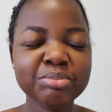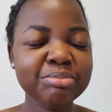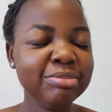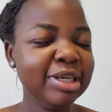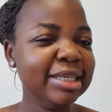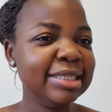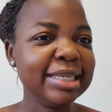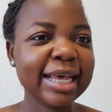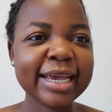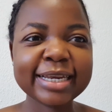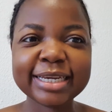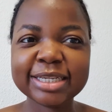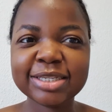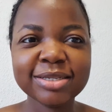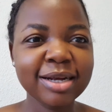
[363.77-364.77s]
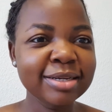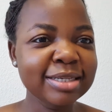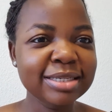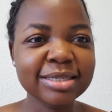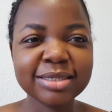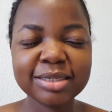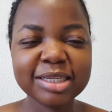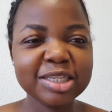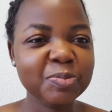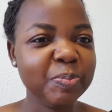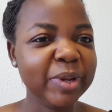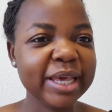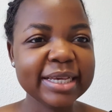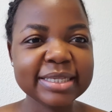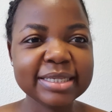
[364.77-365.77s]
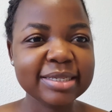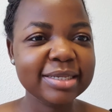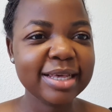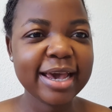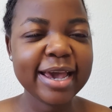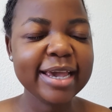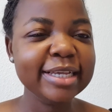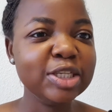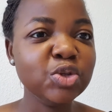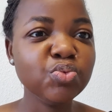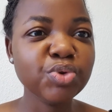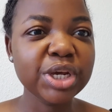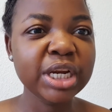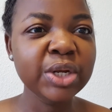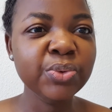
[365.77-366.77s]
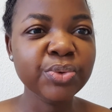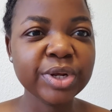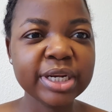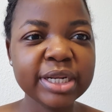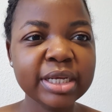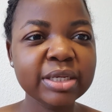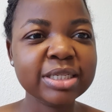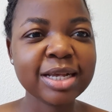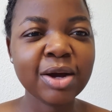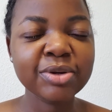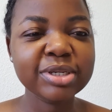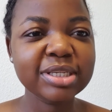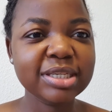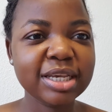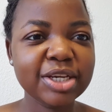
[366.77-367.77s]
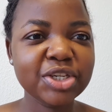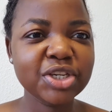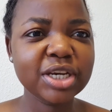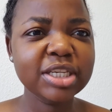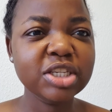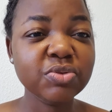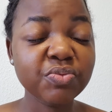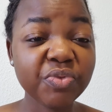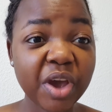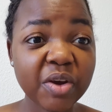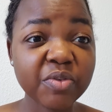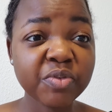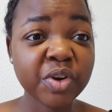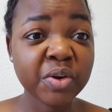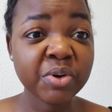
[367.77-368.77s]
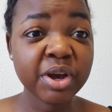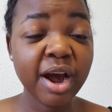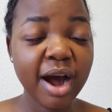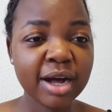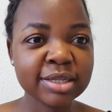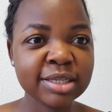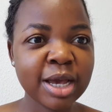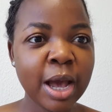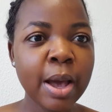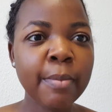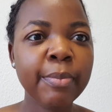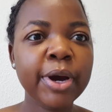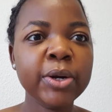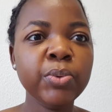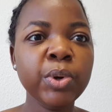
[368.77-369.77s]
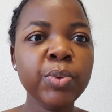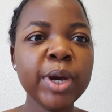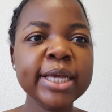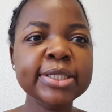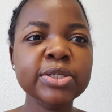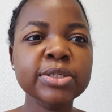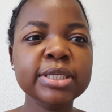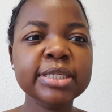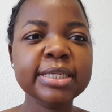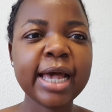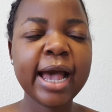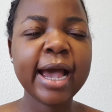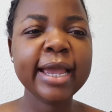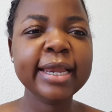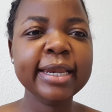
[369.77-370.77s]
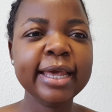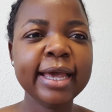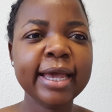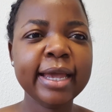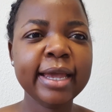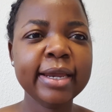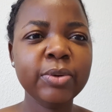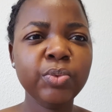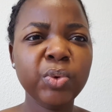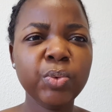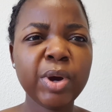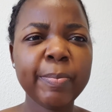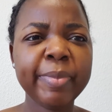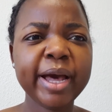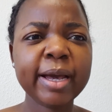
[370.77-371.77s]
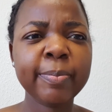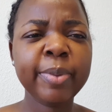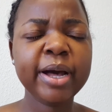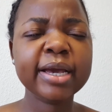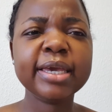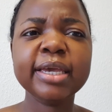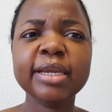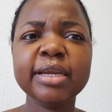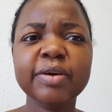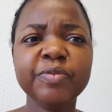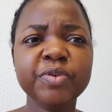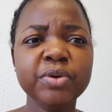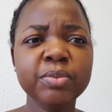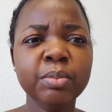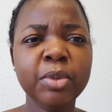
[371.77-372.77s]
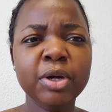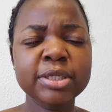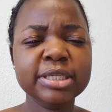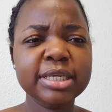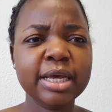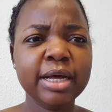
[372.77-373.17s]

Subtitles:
it's like the sun is placed there. It's really Southeast Asia is very hot. But we went to this island. We were backpacking a few months